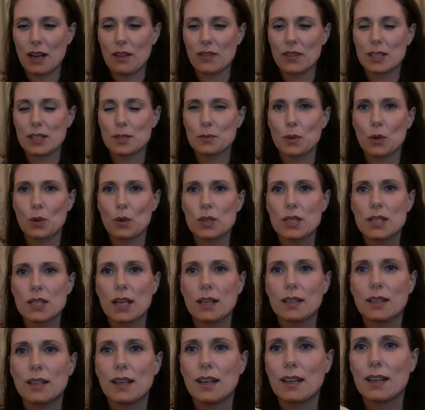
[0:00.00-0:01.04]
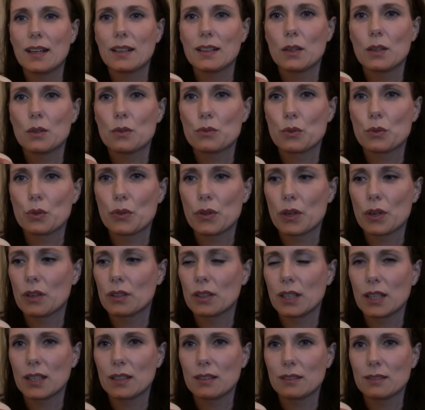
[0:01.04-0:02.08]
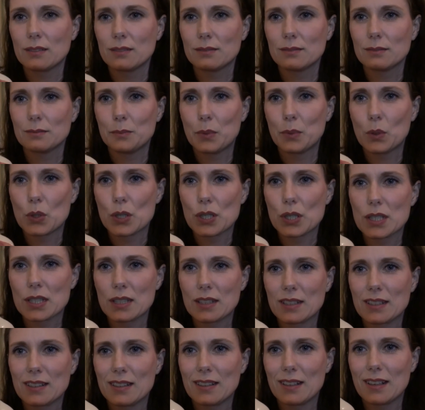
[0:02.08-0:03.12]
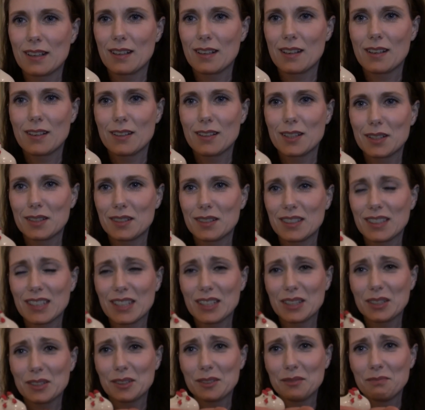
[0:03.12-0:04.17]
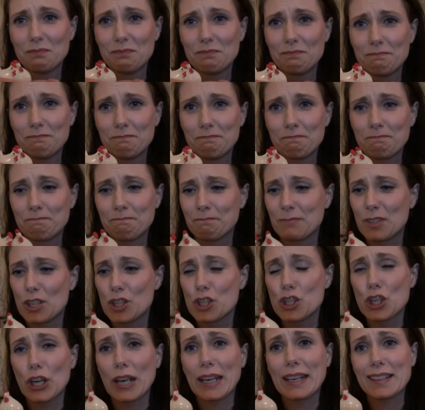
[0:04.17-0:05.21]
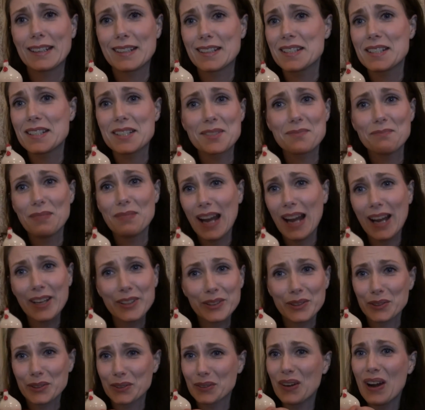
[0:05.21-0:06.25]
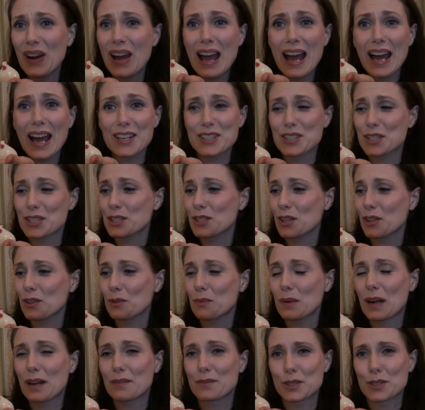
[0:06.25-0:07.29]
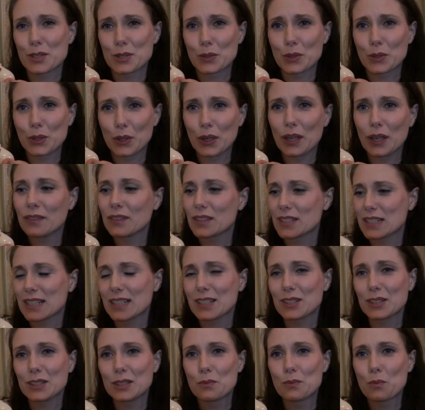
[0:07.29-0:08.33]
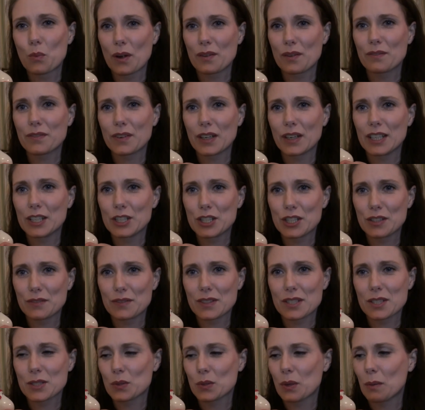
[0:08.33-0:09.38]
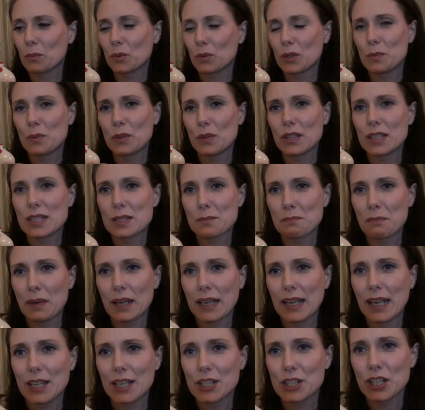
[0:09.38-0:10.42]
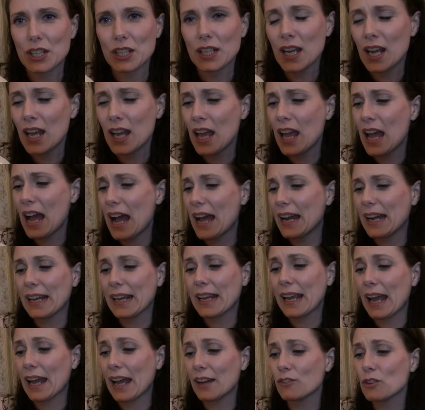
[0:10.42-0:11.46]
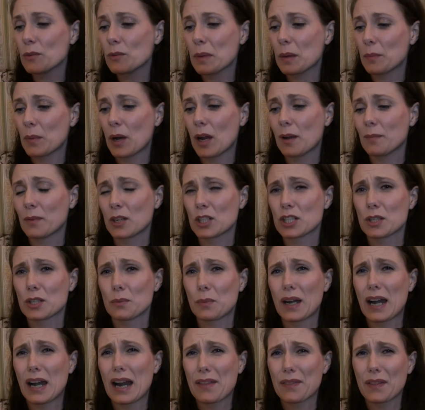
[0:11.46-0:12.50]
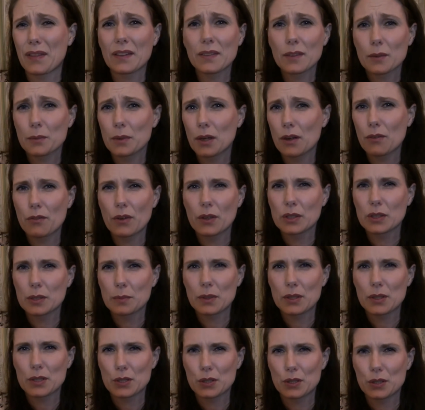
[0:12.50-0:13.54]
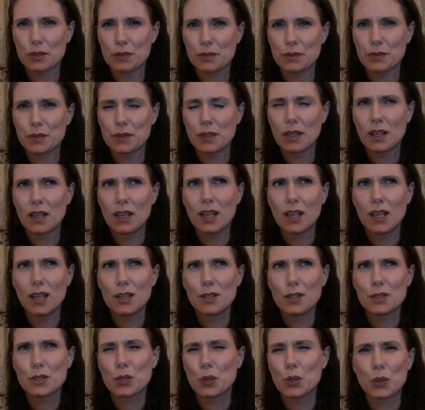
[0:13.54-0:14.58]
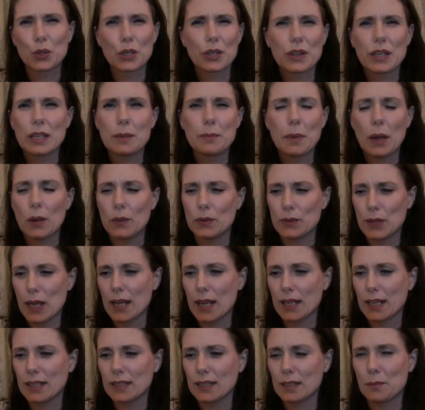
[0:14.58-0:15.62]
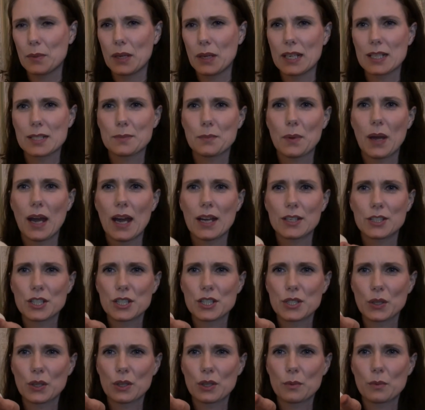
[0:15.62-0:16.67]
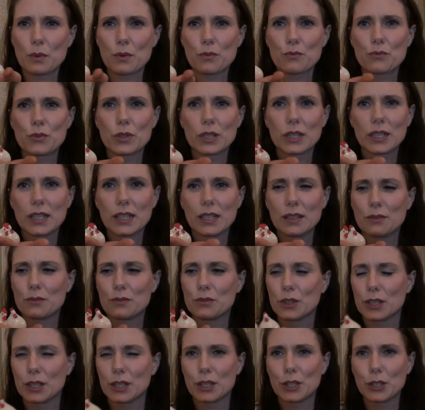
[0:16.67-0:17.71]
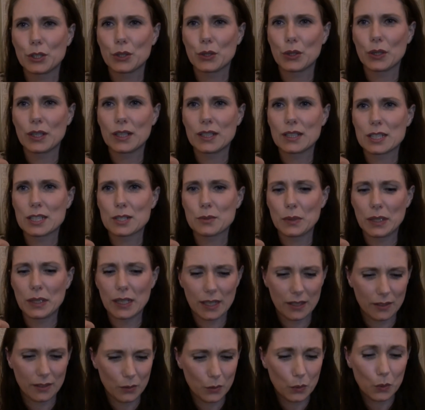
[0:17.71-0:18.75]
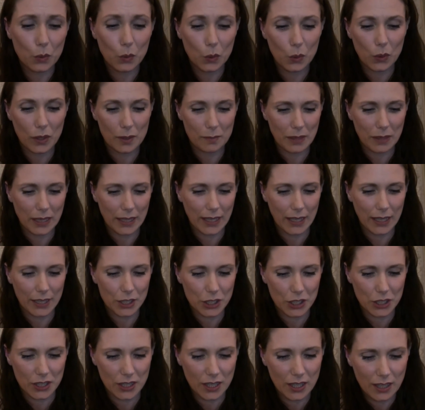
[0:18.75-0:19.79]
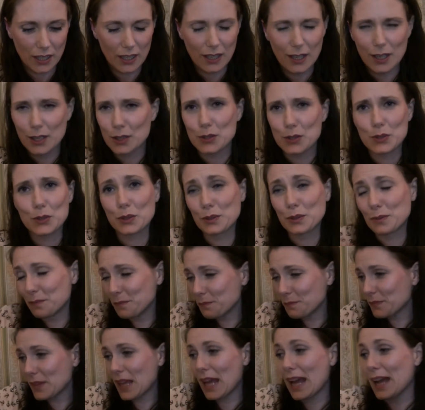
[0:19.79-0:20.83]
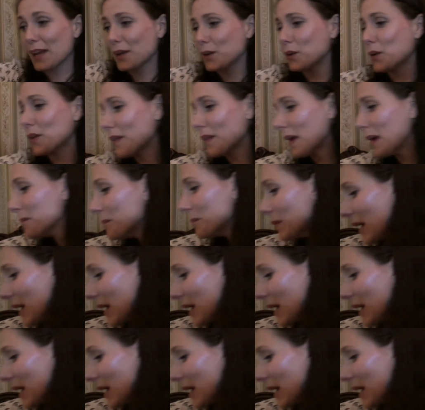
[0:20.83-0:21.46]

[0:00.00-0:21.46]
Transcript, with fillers: And these were all sitting in a little row. They're like porcelain little chickens. I don't know. I just thought they were ever so cute. And there's literally one for each of us. So I'm going to put these in my kitchen. And I can't remember how much they were. I think they were around about sort of two or three pound, that kind of price. But I just thought they were really, really cute and sweet. And they'll go in my kitchen. So I got them.